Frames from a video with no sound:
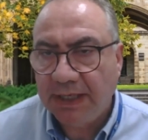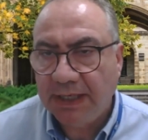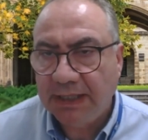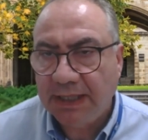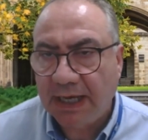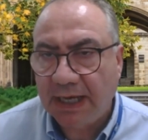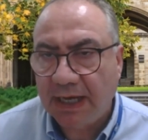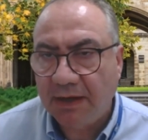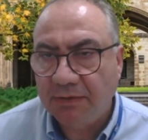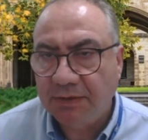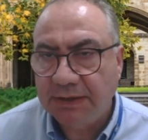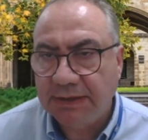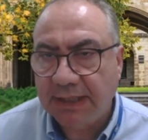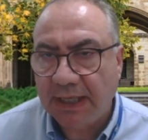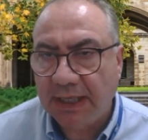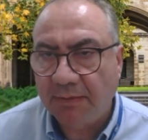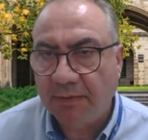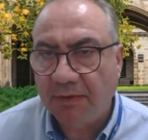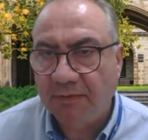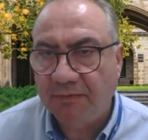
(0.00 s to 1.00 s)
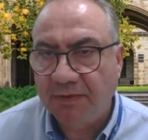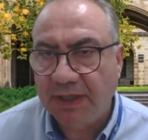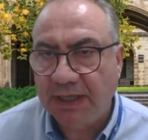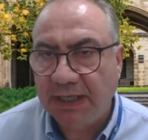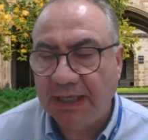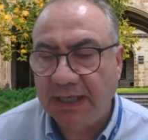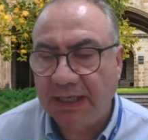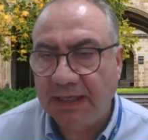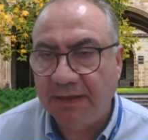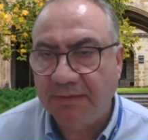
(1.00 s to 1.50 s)
read out some of
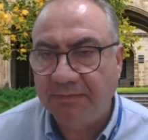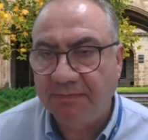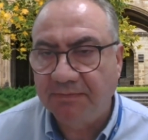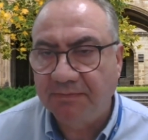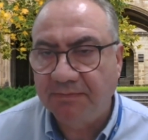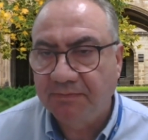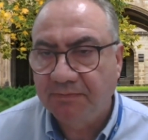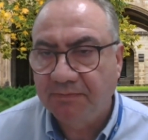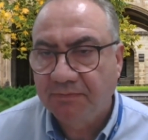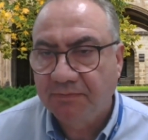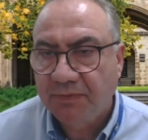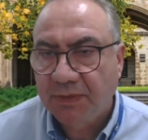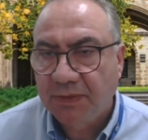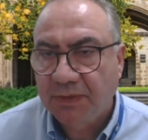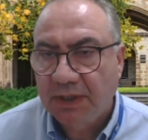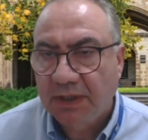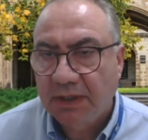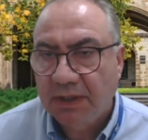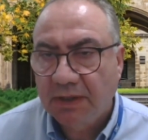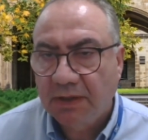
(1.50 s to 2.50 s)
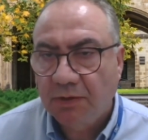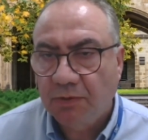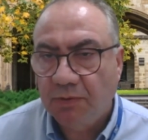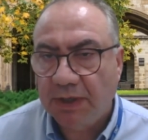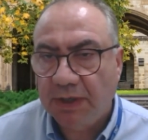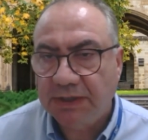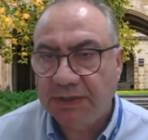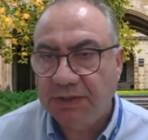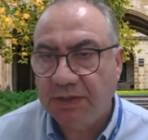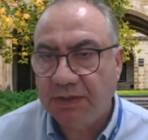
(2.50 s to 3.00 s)
the
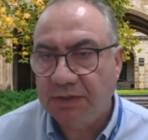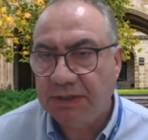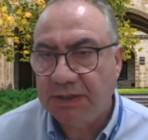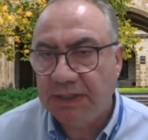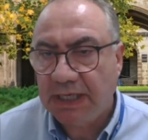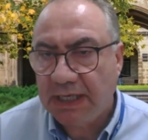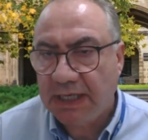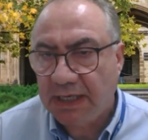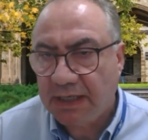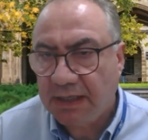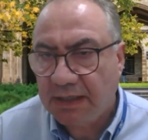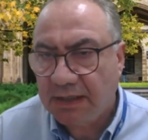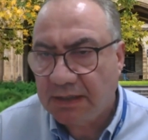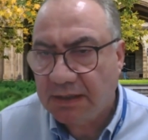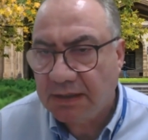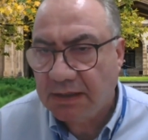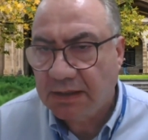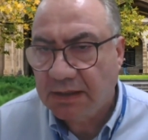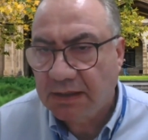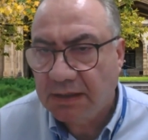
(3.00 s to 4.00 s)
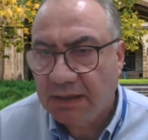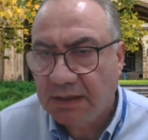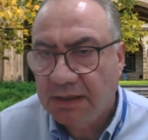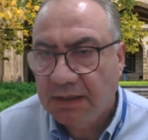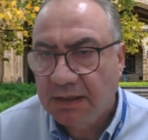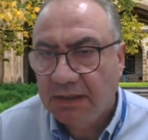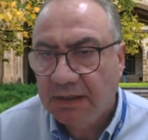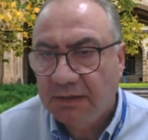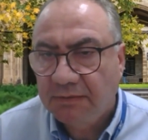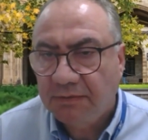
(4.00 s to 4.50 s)
questions here.
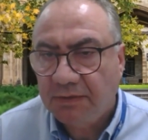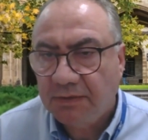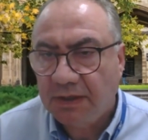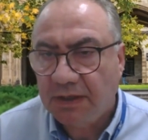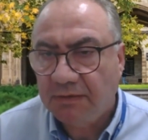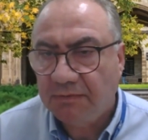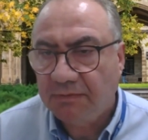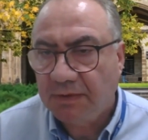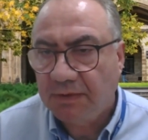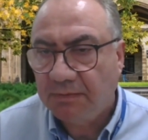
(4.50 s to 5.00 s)
Give